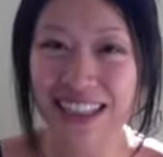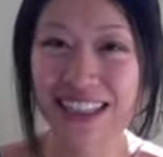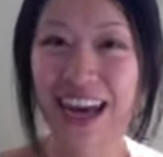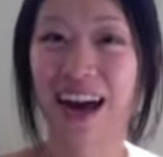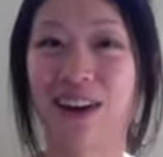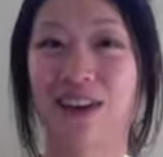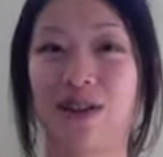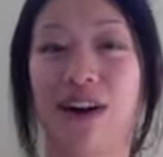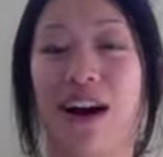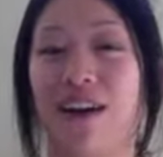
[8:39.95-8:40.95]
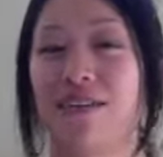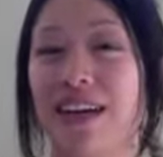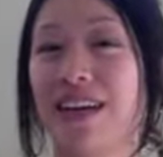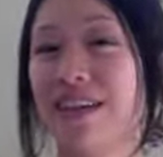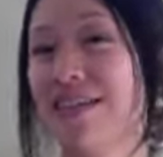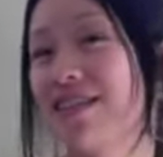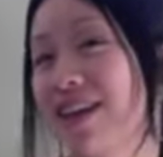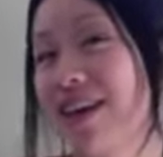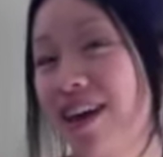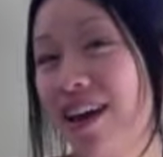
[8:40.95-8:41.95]
and how you are always
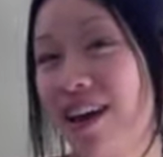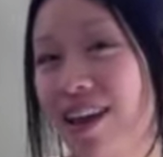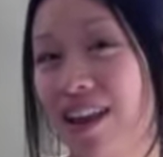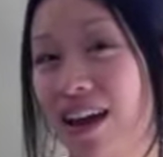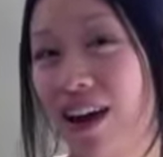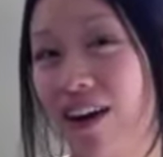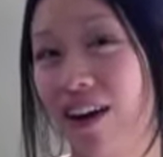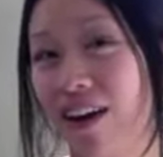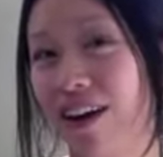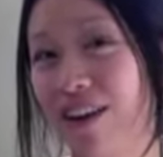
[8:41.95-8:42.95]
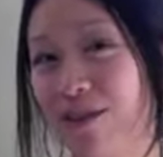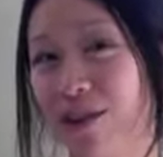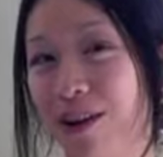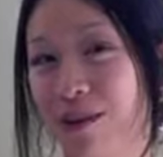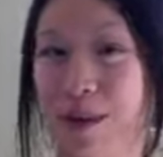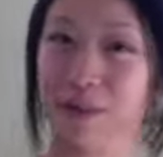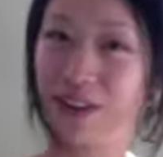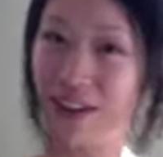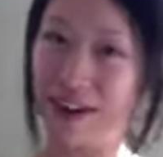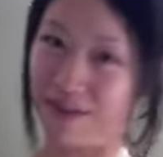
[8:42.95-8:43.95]
there for the people you
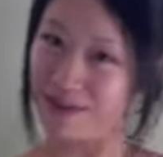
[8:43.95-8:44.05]
love.